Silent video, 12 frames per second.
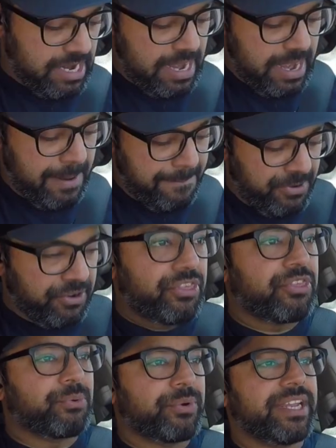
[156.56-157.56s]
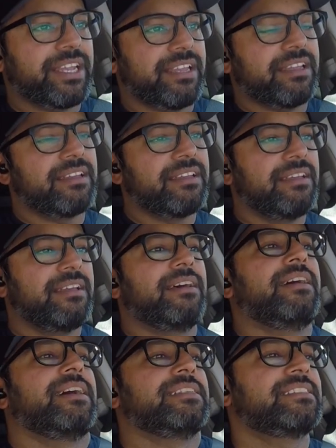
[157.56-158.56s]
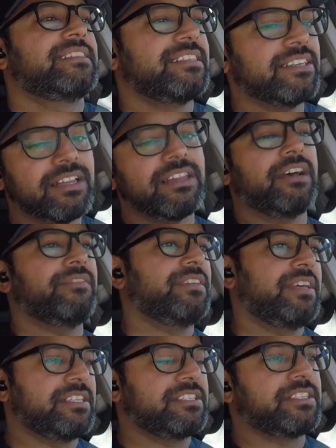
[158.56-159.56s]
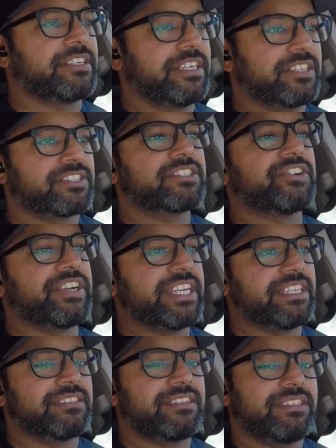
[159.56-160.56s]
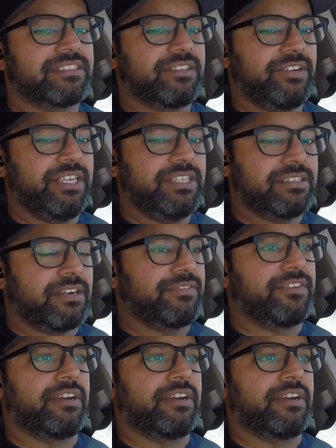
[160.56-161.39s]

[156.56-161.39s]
Number three, I still love the interior screens. These screens are